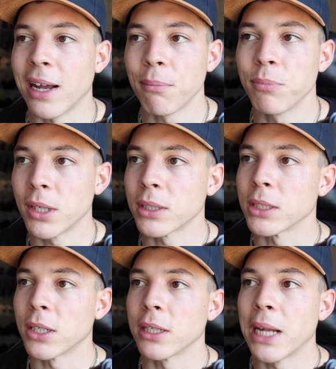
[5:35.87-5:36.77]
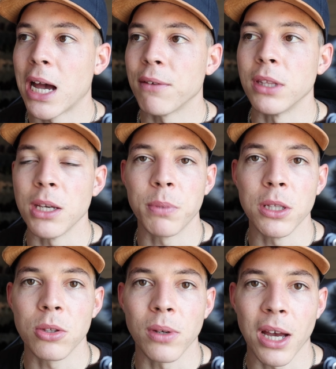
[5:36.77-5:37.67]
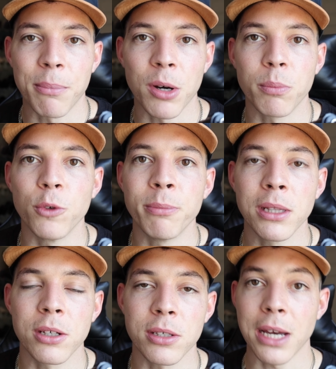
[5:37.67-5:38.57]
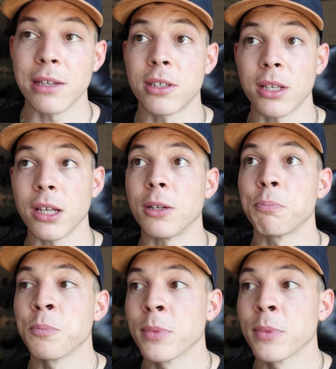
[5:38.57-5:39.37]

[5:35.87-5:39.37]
I'm not gonna dive deep into camera movement because I still